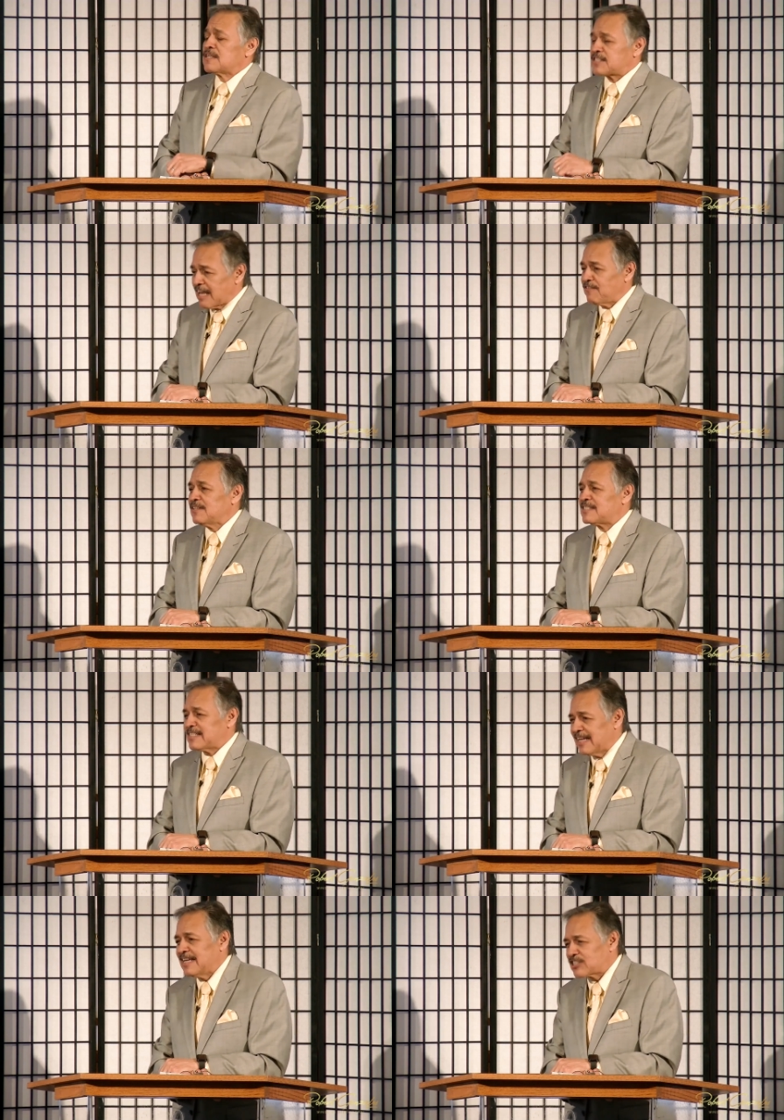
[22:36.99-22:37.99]
7
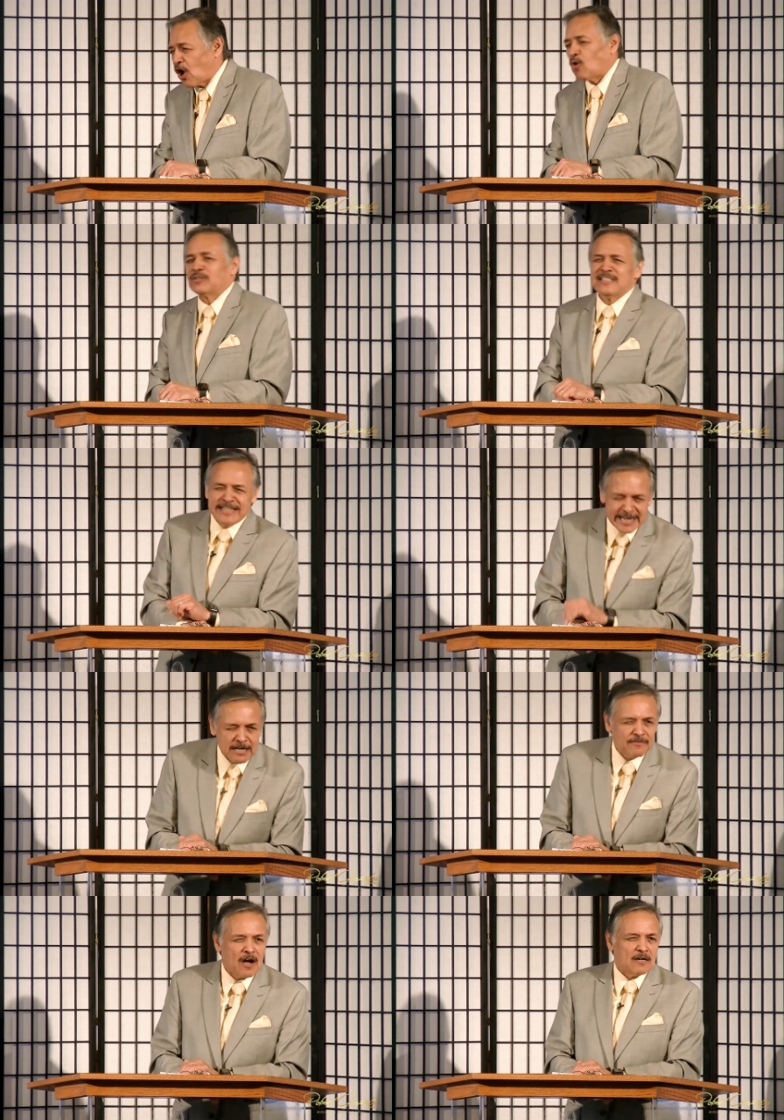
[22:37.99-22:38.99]
cities called
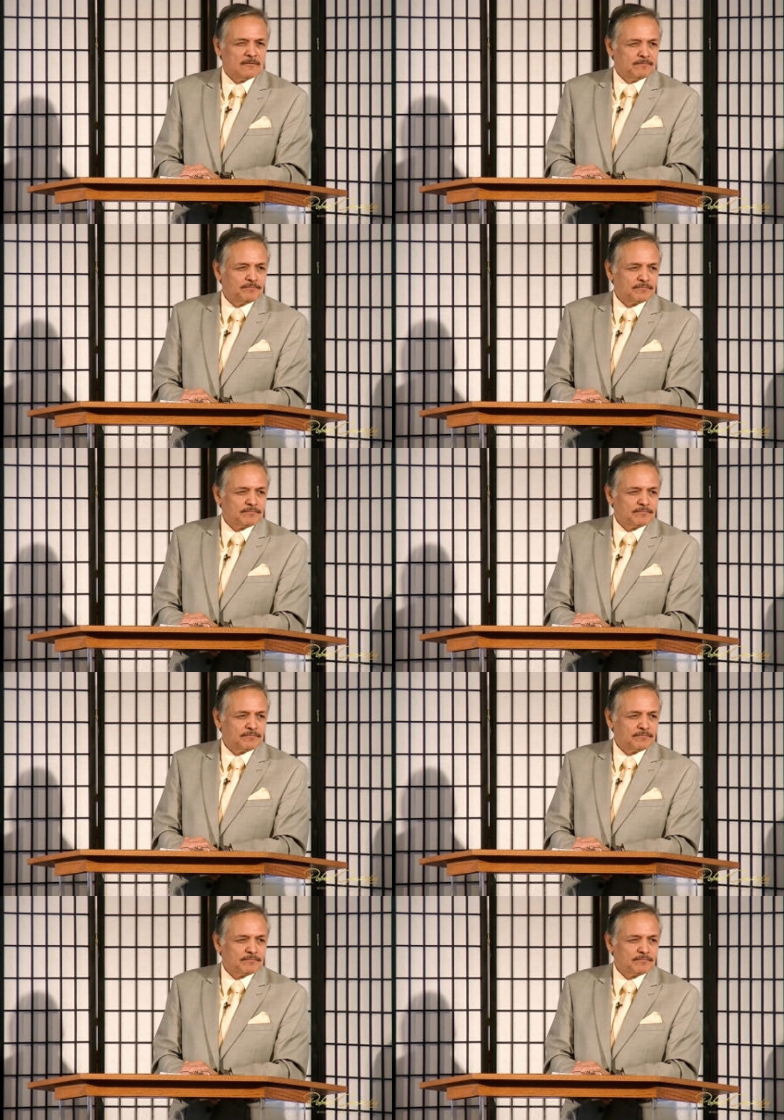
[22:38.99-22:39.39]
Nineveh.